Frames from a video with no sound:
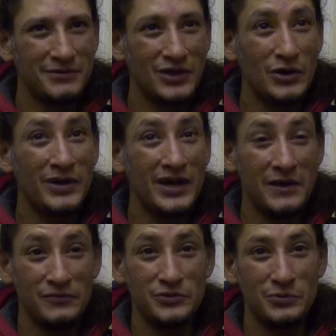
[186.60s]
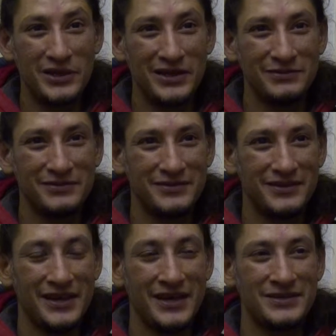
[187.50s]
Going everywhere,
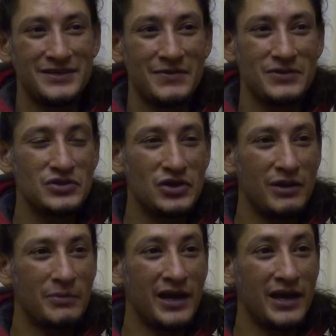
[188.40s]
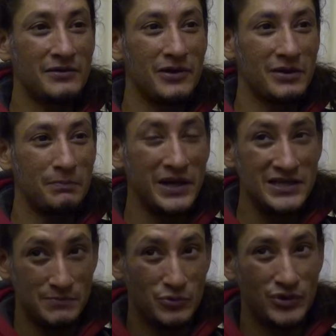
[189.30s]
and at the time I had like a
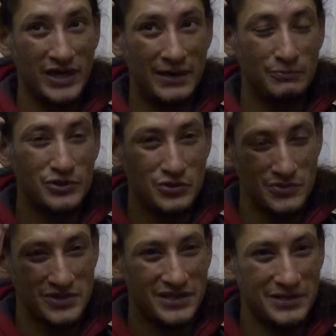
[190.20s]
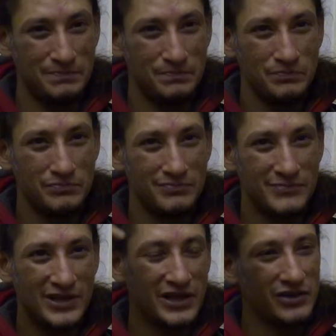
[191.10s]
baseball cap, which was
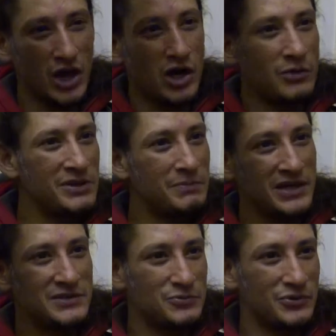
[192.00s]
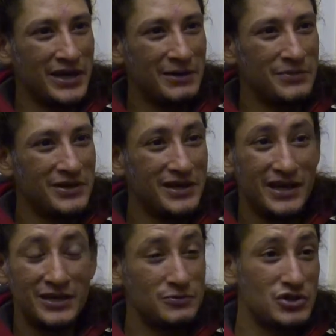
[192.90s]
like an army baseball cap,
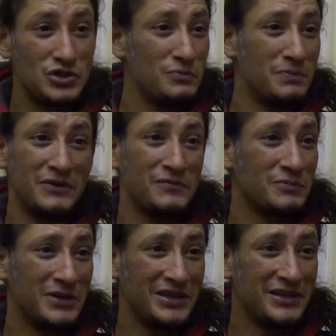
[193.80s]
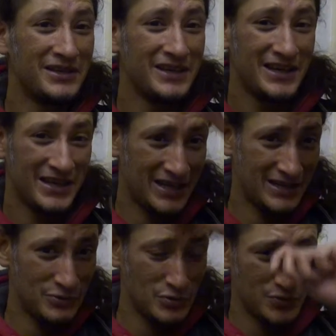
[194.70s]
and it was too big for me, and
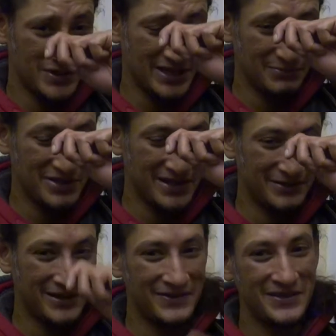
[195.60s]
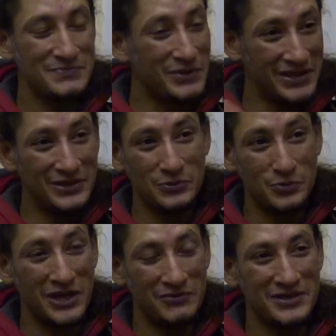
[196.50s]
it would always come down like this, but he could
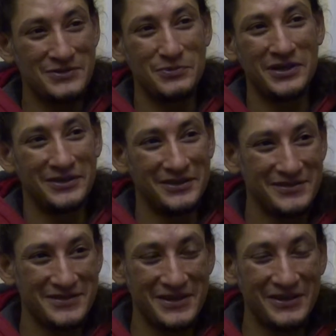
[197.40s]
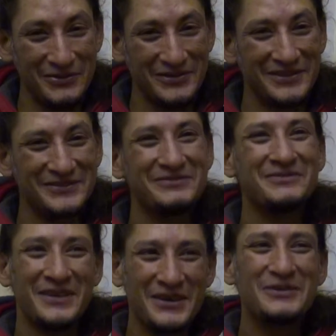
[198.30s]
wear it as well, so
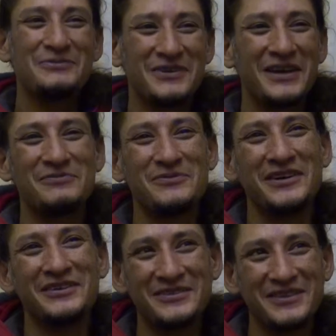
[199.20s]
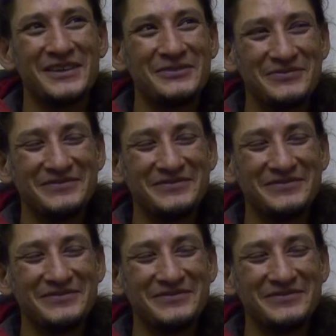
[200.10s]
we had fun, yeah.